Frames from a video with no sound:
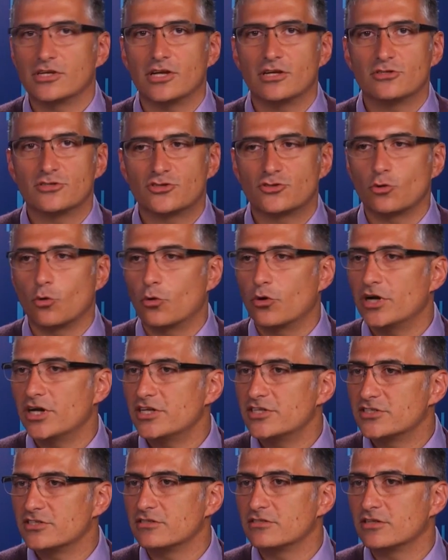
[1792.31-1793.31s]

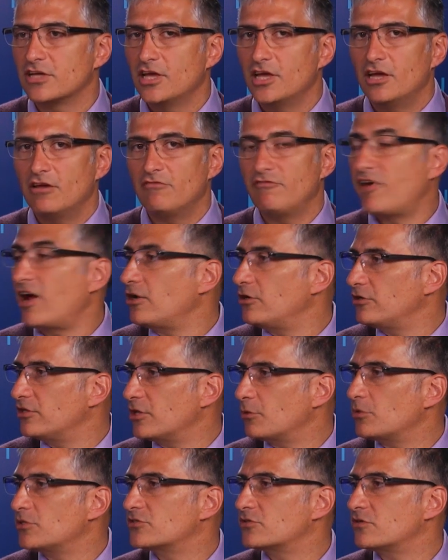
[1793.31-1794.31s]
stories and value
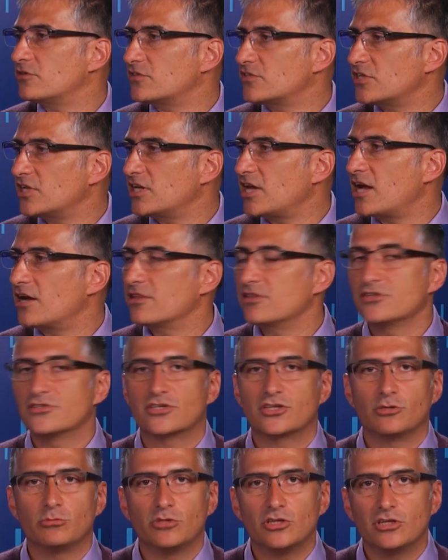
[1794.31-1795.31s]
that we're sort of seeing out of this
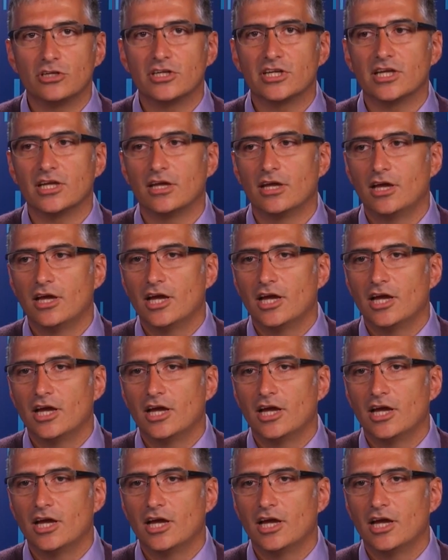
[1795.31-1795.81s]
community.